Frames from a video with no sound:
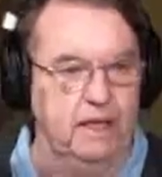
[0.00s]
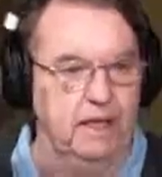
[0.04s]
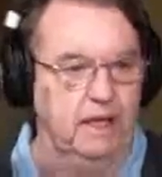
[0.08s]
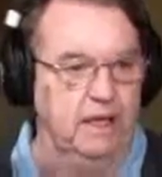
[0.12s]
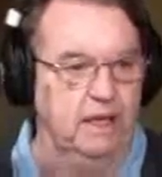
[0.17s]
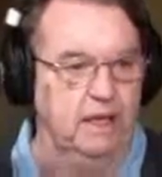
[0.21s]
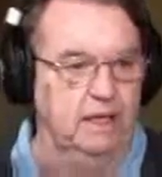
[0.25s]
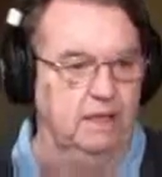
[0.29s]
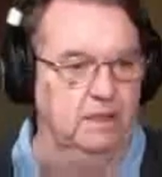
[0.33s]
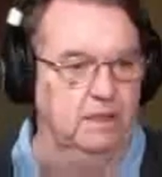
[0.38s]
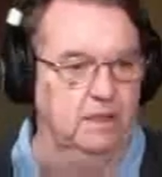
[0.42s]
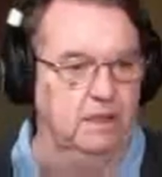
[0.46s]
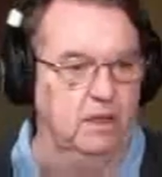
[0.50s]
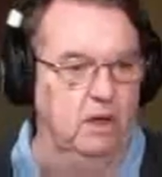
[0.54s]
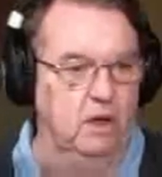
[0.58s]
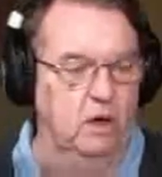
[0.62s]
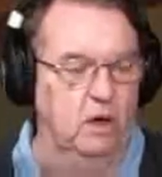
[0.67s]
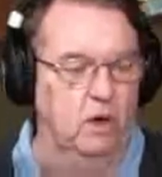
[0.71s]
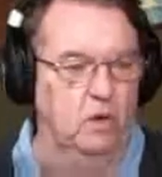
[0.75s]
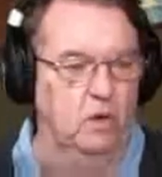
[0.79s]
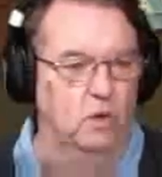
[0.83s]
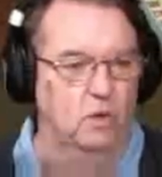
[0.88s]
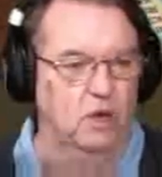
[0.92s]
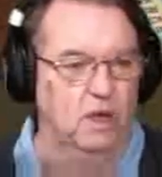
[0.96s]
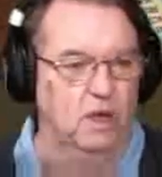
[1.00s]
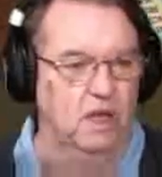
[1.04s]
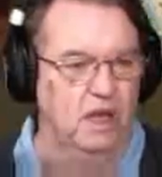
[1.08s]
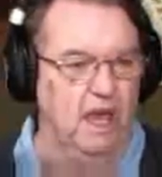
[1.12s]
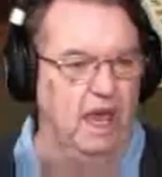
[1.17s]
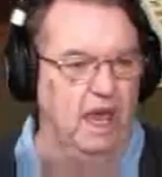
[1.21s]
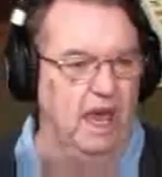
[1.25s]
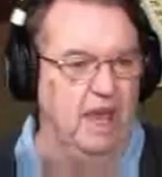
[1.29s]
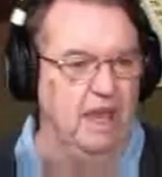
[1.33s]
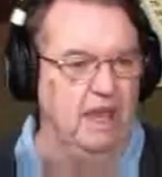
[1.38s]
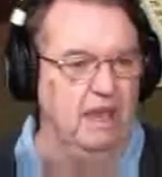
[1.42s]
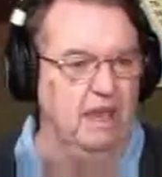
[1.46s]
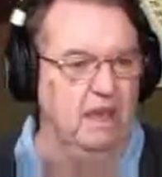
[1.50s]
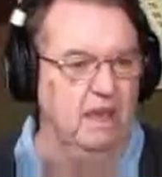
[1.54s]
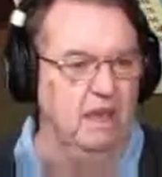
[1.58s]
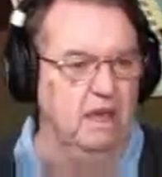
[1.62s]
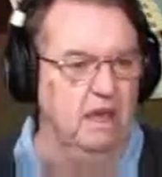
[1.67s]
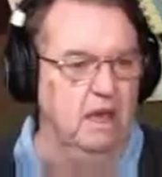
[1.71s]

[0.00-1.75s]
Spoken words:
is okay.